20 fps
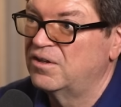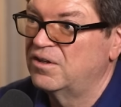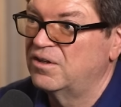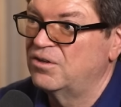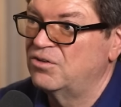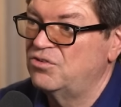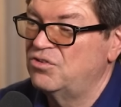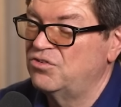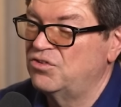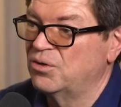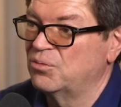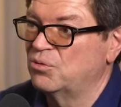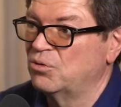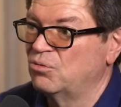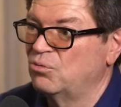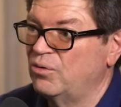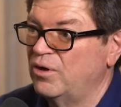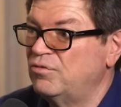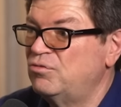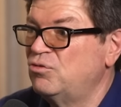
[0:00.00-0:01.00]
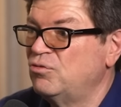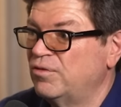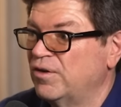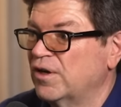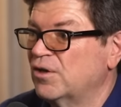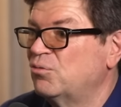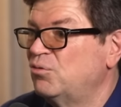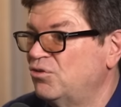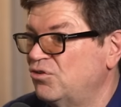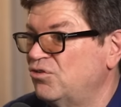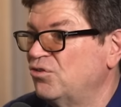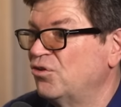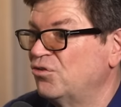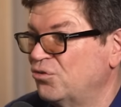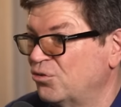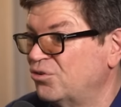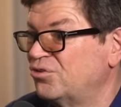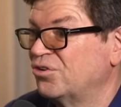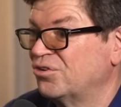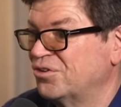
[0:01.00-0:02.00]
a system called wav2vec, which is
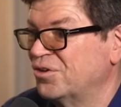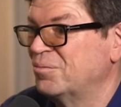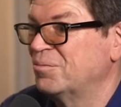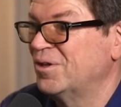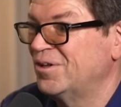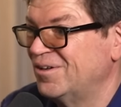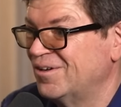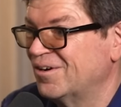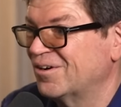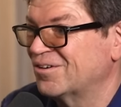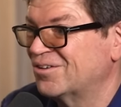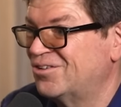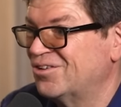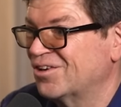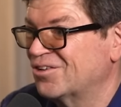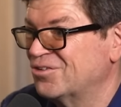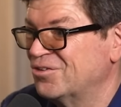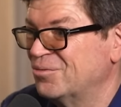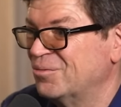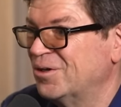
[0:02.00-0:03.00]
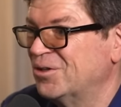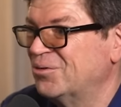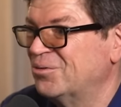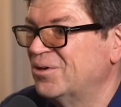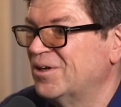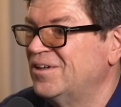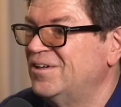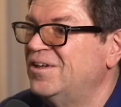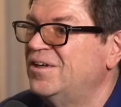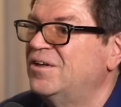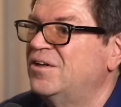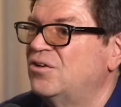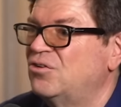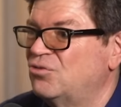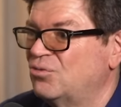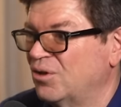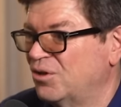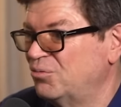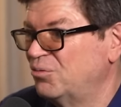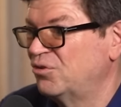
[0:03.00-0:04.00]
also a joint embedding architecture, by the way,
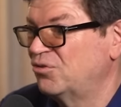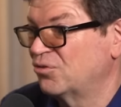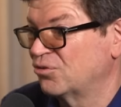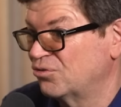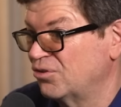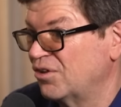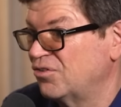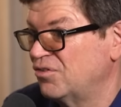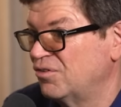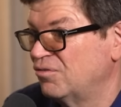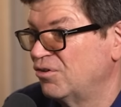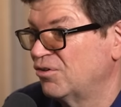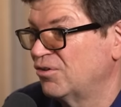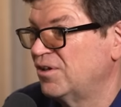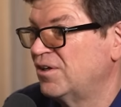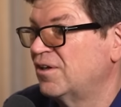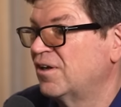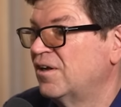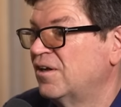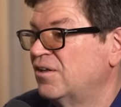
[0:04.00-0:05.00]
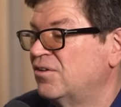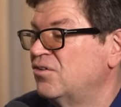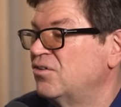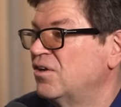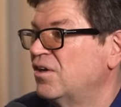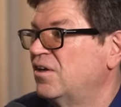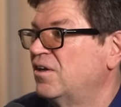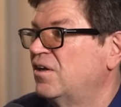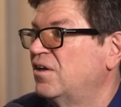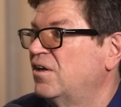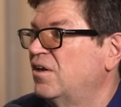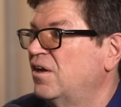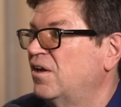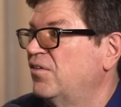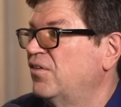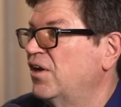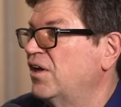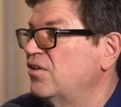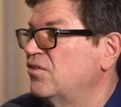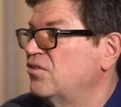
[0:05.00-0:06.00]
trained with contrastive learning, and
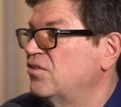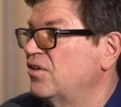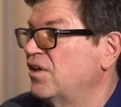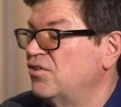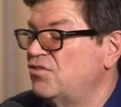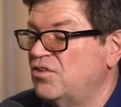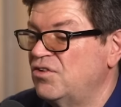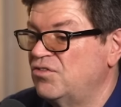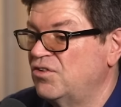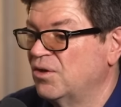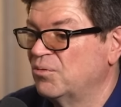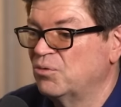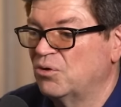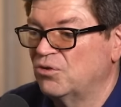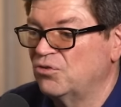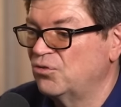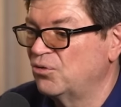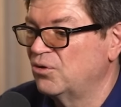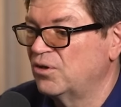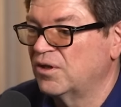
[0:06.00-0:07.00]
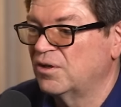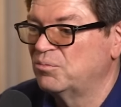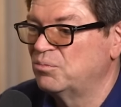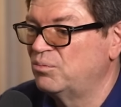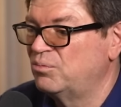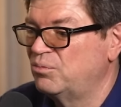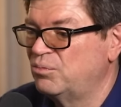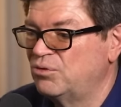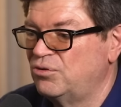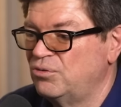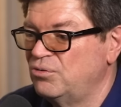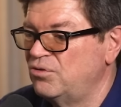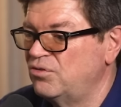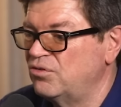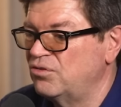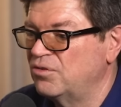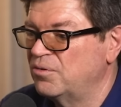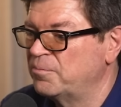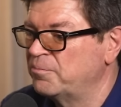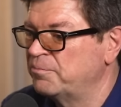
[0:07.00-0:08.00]
and that that system also can
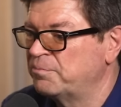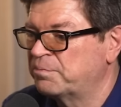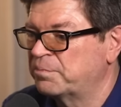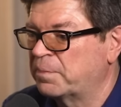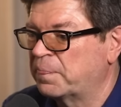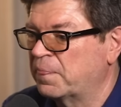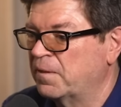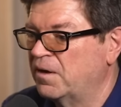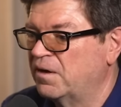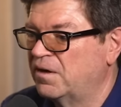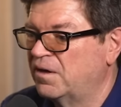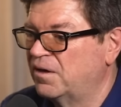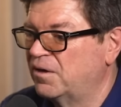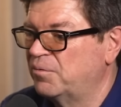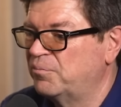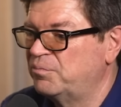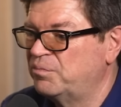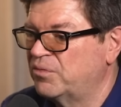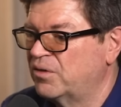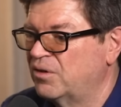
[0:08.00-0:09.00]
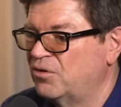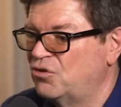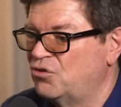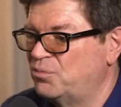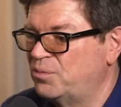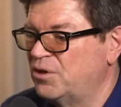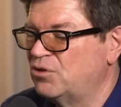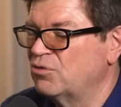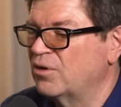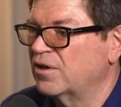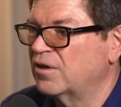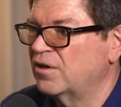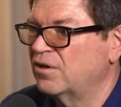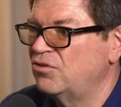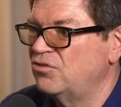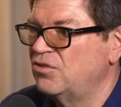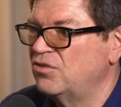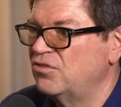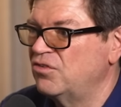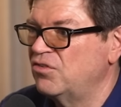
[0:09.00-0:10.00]
produce um, speech
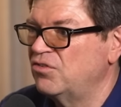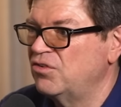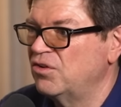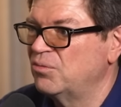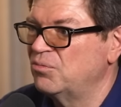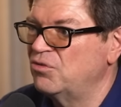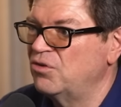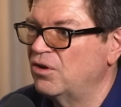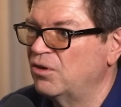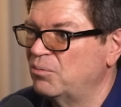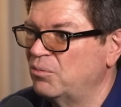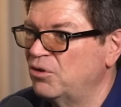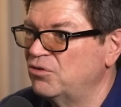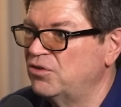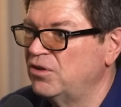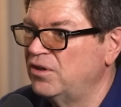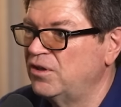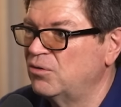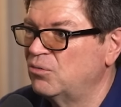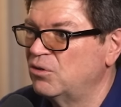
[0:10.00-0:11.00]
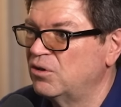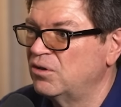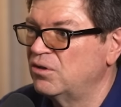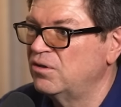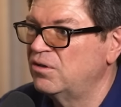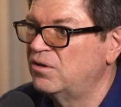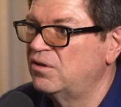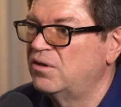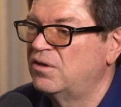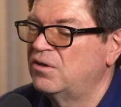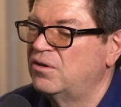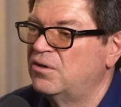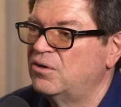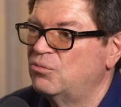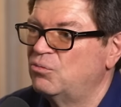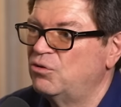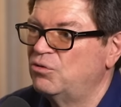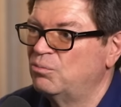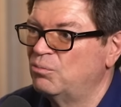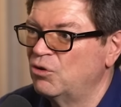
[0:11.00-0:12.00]
recognition systems that are multilingual
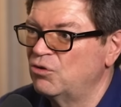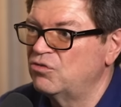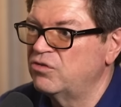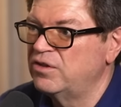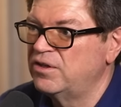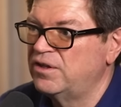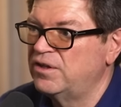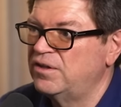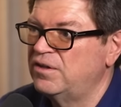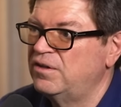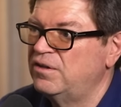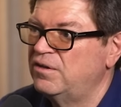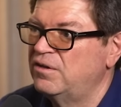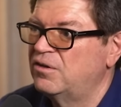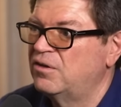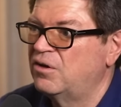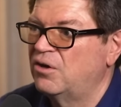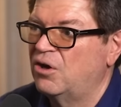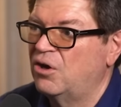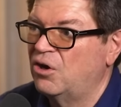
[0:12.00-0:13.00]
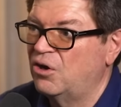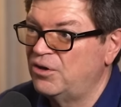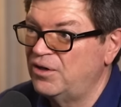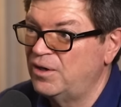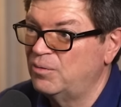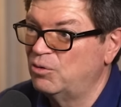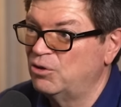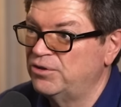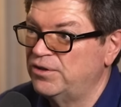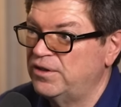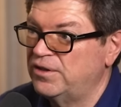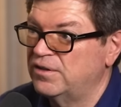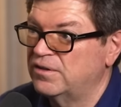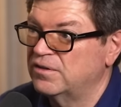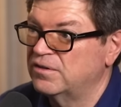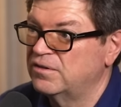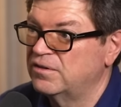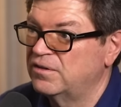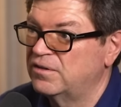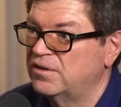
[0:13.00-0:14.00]
with mostly unlabeled data